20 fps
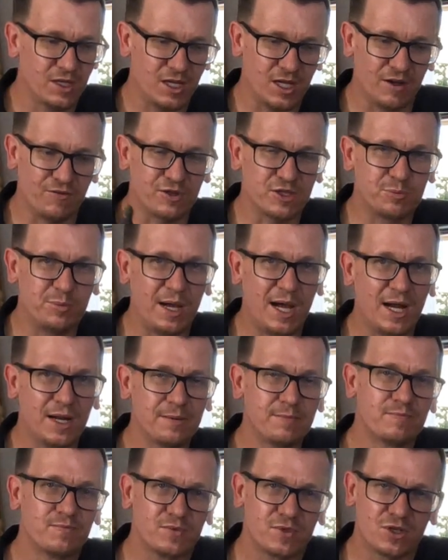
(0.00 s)
If it's
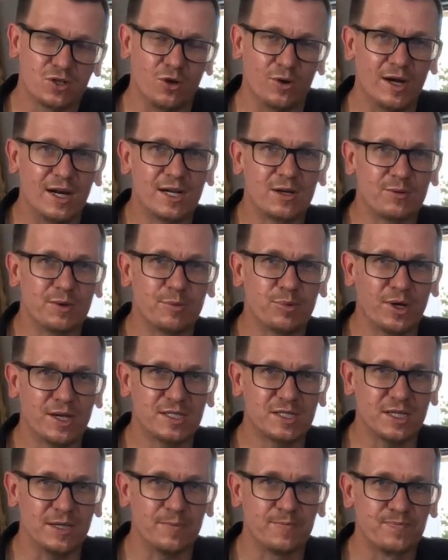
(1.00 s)
bad, go ahead and
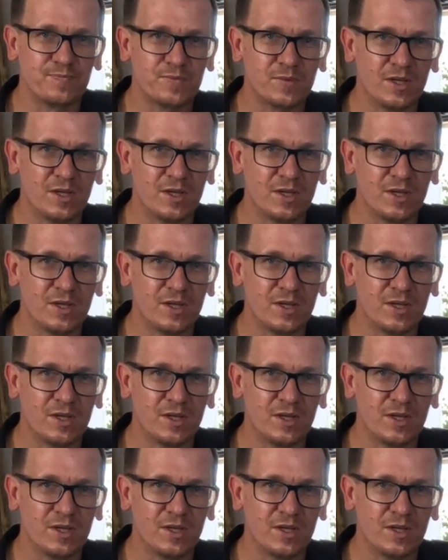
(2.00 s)
replace it.